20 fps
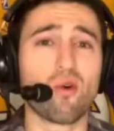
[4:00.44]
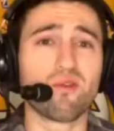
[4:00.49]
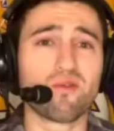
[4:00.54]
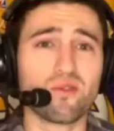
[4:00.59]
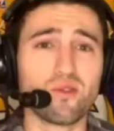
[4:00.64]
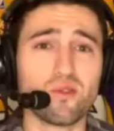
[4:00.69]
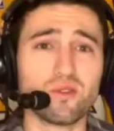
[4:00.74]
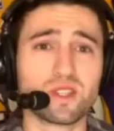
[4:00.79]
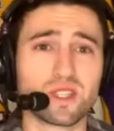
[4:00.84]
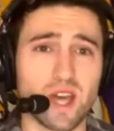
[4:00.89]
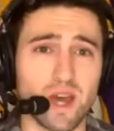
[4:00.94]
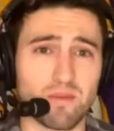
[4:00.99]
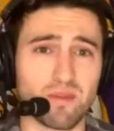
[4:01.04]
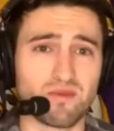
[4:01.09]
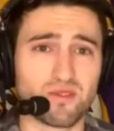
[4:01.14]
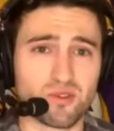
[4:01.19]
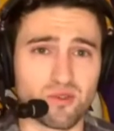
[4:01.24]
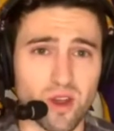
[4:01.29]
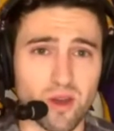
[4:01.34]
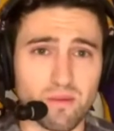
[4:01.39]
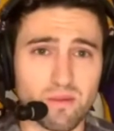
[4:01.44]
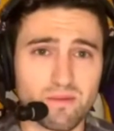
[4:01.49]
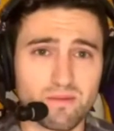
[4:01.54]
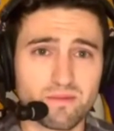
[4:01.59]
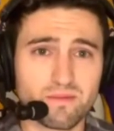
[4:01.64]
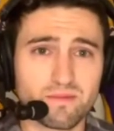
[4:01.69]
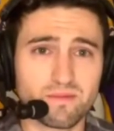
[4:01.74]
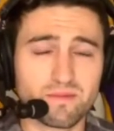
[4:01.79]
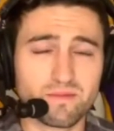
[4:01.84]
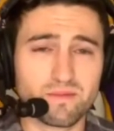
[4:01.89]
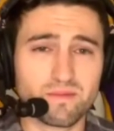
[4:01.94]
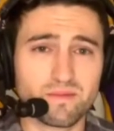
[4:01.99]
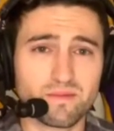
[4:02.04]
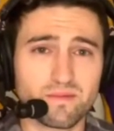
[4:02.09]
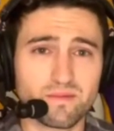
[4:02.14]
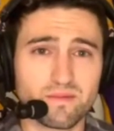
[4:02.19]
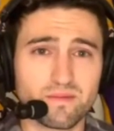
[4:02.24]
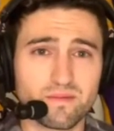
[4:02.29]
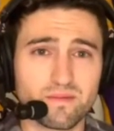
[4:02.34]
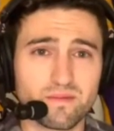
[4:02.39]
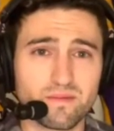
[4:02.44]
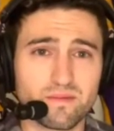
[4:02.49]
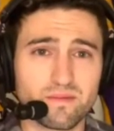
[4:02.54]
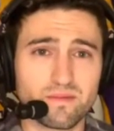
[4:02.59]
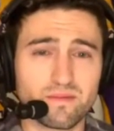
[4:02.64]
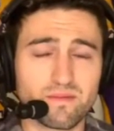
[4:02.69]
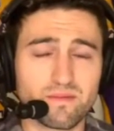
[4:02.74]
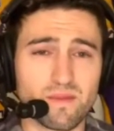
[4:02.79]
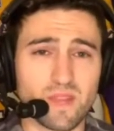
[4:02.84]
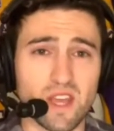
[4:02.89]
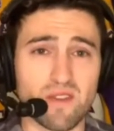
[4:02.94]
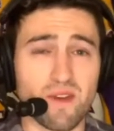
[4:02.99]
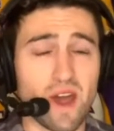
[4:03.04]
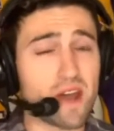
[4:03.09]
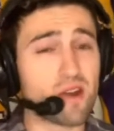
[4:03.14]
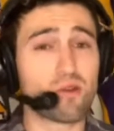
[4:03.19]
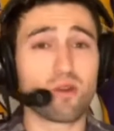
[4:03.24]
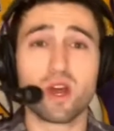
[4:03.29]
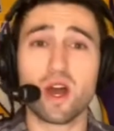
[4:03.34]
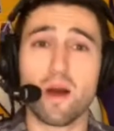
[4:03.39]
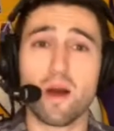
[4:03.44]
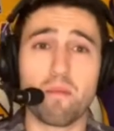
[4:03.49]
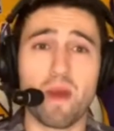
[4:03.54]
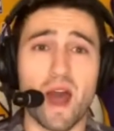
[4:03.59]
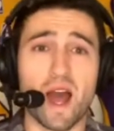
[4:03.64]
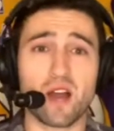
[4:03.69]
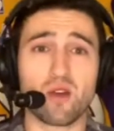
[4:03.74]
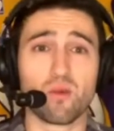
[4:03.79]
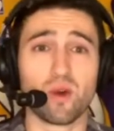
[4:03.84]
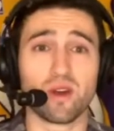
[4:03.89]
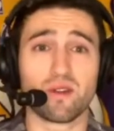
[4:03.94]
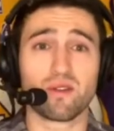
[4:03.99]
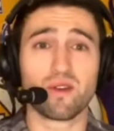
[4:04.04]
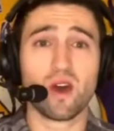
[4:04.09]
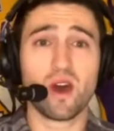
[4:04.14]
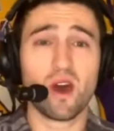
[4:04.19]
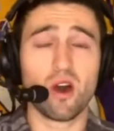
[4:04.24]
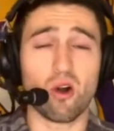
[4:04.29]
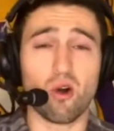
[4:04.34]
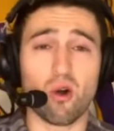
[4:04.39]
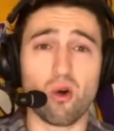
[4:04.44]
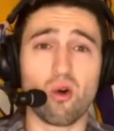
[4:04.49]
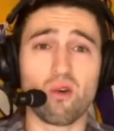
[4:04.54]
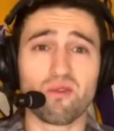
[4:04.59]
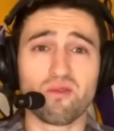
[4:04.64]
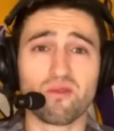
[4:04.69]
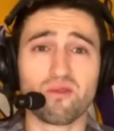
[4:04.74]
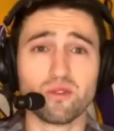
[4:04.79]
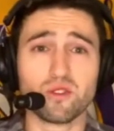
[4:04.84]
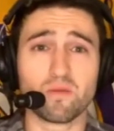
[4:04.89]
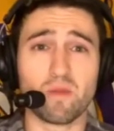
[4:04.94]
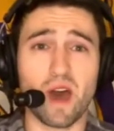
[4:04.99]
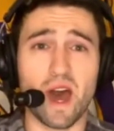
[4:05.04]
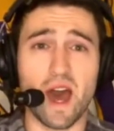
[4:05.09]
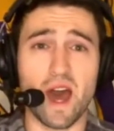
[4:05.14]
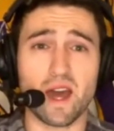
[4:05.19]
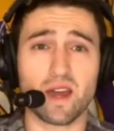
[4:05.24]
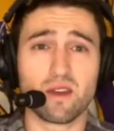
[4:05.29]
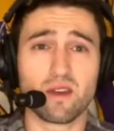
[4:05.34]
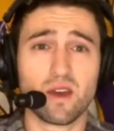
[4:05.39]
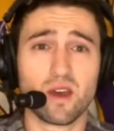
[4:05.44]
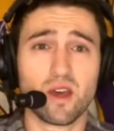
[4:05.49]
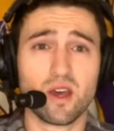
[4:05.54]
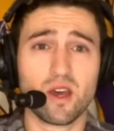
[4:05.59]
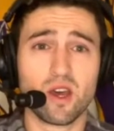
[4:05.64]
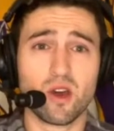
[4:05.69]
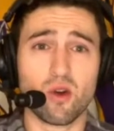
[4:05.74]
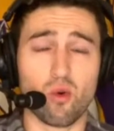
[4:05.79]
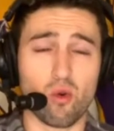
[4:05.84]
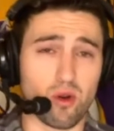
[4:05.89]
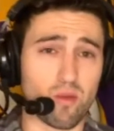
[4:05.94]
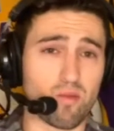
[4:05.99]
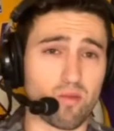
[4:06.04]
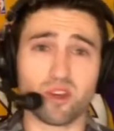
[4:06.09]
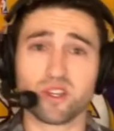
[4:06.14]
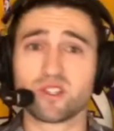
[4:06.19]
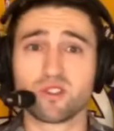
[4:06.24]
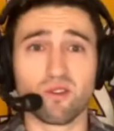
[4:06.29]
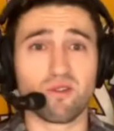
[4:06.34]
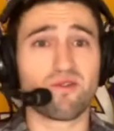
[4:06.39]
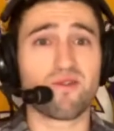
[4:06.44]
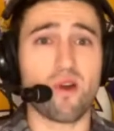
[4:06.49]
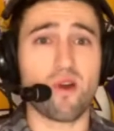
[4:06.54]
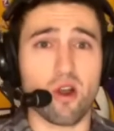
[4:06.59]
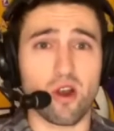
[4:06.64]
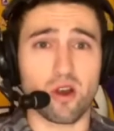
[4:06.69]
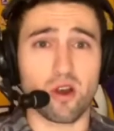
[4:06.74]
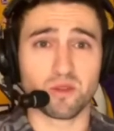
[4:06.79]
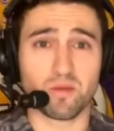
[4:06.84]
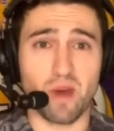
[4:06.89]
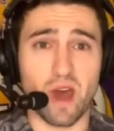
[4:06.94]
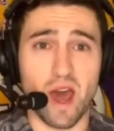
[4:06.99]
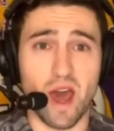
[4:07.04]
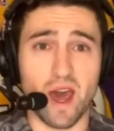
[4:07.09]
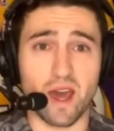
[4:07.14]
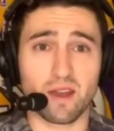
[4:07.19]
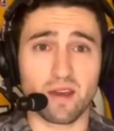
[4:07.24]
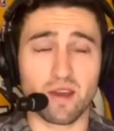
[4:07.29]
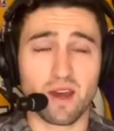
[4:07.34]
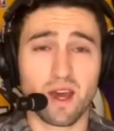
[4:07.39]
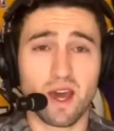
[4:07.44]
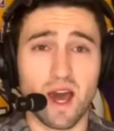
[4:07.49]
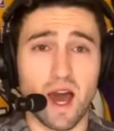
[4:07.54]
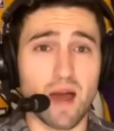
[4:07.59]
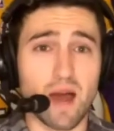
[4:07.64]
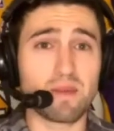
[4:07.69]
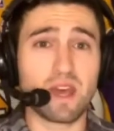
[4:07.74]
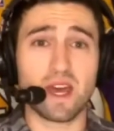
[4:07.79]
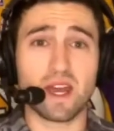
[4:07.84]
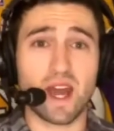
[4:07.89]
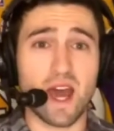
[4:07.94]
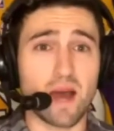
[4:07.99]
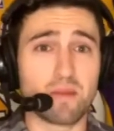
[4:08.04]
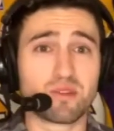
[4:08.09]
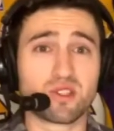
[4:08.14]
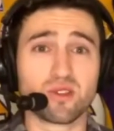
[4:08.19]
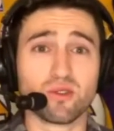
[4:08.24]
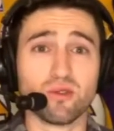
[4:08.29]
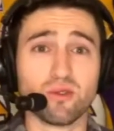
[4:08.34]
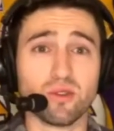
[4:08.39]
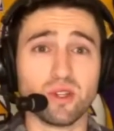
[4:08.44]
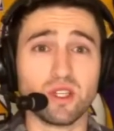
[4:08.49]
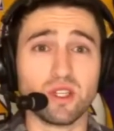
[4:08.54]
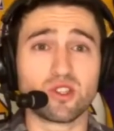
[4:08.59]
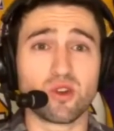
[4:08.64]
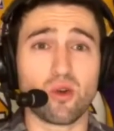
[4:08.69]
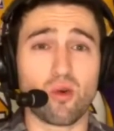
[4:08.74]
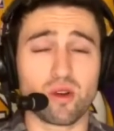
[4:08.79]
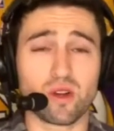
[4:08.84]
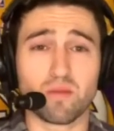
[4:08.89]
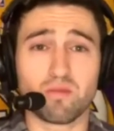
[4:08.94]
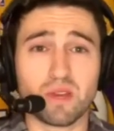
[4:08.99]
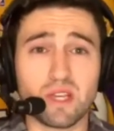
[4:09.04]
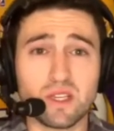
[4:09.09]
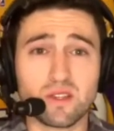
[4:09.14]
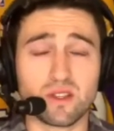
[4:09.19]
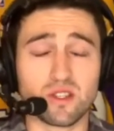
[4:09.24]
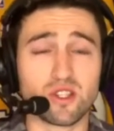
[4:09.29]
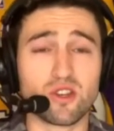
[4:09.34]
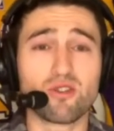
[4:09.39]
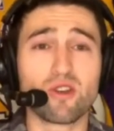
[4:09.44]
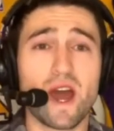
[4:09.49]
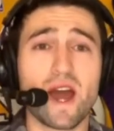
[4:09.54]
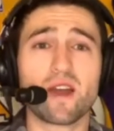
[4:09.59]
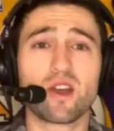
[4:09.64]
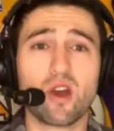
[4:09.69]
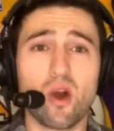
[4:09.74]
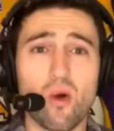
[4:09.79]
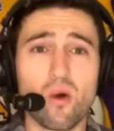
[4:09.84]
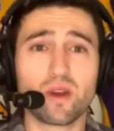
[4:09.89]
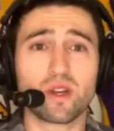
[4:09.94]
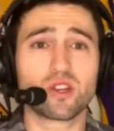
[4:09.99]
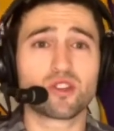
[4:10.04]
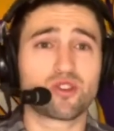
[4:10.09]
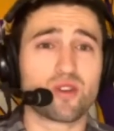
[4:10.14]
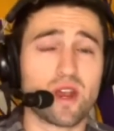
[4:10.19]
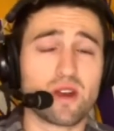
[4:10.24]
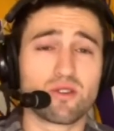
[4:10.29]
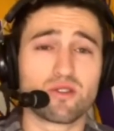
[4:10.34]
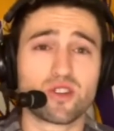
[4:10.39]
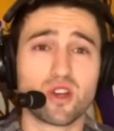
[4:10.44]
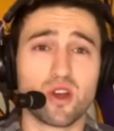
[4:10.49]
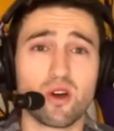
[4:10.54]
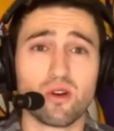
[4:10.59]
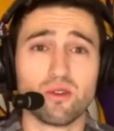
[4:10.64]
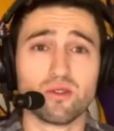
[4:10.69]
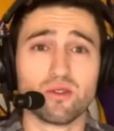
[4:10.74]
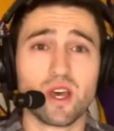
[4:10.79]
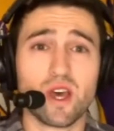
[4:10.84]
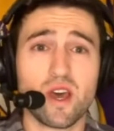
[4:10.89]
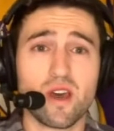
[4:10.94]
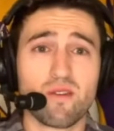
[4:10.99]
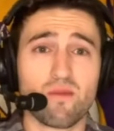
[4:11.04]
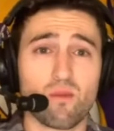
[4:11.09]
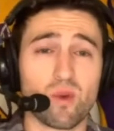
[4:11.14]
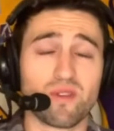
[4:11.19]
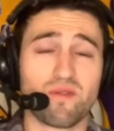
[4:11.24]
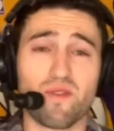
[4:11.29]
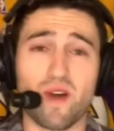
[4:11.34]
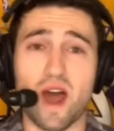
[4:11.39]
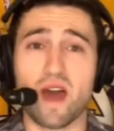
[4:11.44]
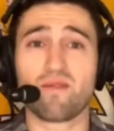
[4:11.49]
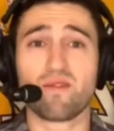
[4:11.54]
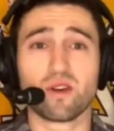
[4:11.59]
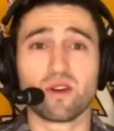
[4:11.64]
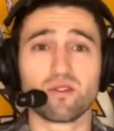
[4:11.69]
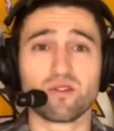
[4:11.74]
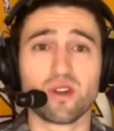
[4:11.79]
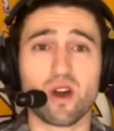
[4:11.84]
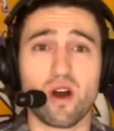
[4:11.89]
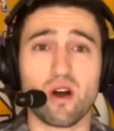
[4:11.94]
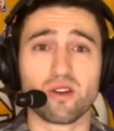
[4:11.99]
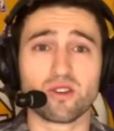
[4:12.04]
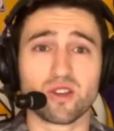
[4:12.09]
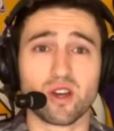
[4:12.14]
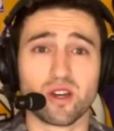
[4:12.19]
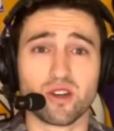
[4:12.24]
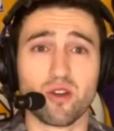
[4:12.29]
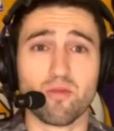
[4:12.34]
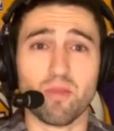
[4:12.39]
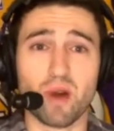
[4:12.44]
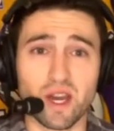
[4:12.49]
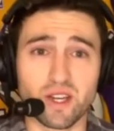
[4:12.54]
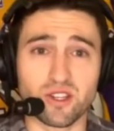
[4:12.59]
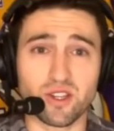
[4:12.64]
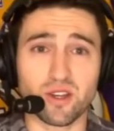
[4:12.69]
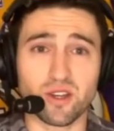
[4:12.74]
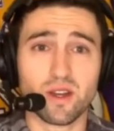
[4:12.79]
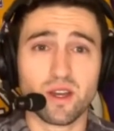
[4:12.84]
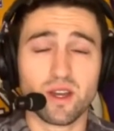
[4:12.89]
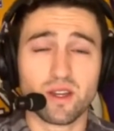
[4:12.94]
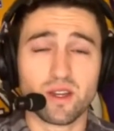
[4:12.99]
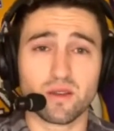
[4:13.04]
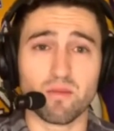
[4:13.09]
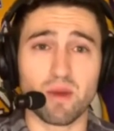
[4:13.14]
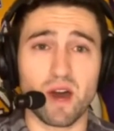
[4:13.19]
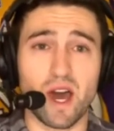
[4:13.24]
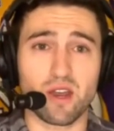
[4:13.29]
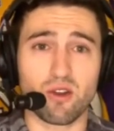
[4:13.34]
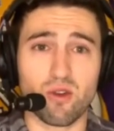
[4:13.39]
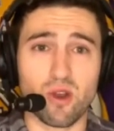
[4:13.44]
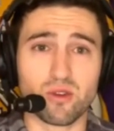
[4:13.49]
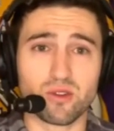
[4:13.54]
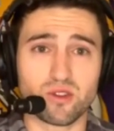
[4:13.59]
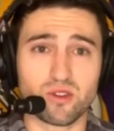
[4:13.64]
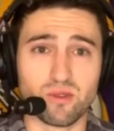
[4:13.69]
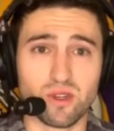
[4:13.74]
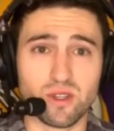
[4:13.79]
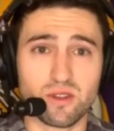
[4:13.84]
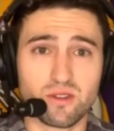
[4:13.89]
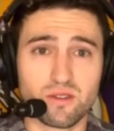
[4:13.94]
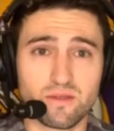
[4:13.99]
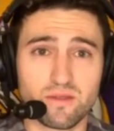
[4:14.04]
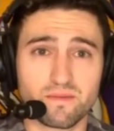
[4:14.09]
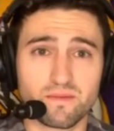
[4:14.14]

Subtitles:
Foods type of trip. If I don't come back with a Whole Foods bag or a Bristol Farms bag, I'm getting absolutely torn to pieces. You're not going to Trader Joe's with $500 on your budget to buy groceries.